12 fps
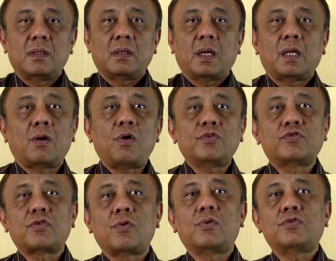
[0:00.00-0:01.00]
and
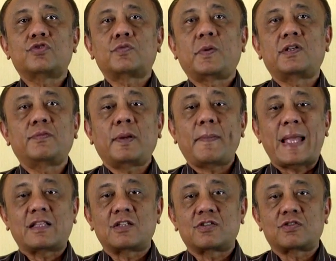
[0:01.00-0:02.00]
also specific
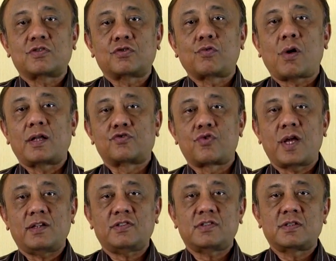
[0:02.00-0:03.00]
methods to
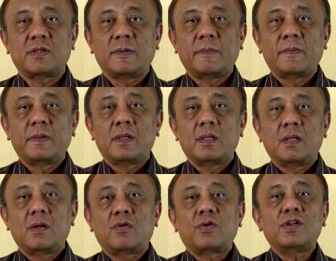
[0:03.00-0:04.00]
address
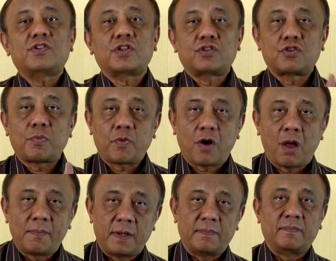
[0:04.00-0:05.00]
research
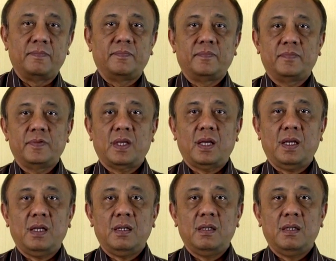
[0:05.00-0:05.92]
problem. Yeah.